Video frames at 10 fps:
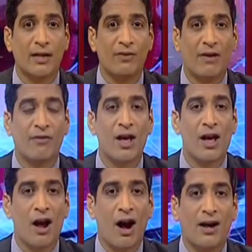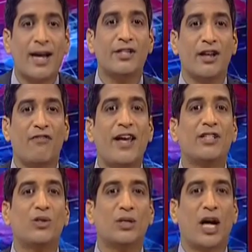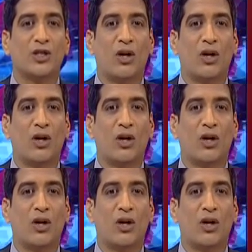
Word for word: And we have our editor, Faye D'Souza,